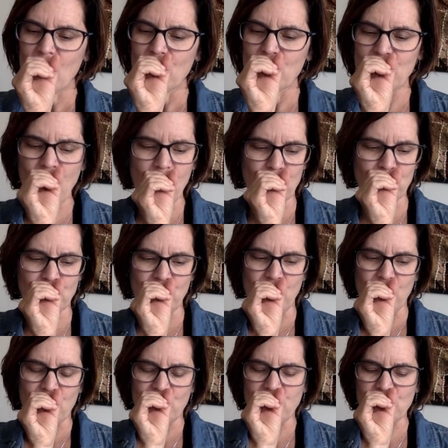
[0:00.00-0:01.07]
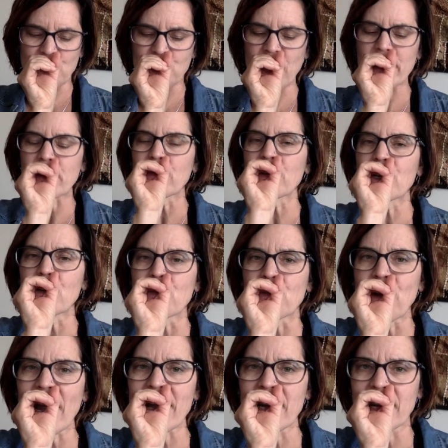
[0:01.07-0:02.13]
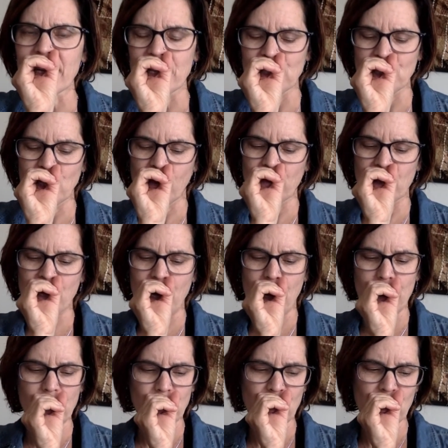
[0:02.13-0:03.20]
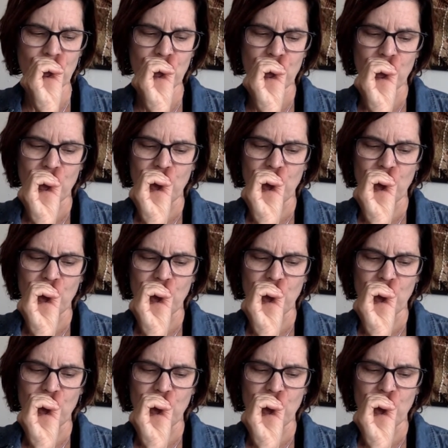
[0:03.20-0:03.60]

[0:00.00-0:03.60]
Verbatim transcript: Note the general radiance of the animal.